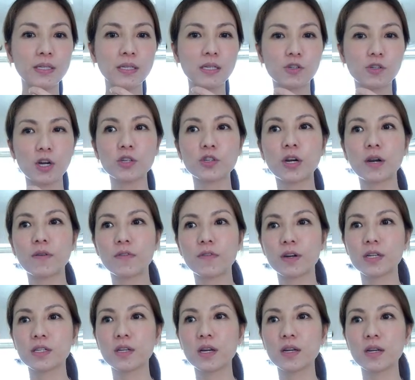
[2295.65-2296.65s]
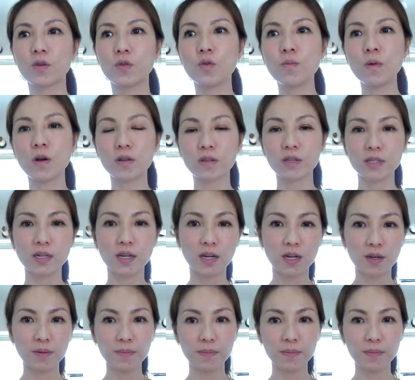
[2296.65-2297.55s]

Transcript: truck driver. He's not home all the time.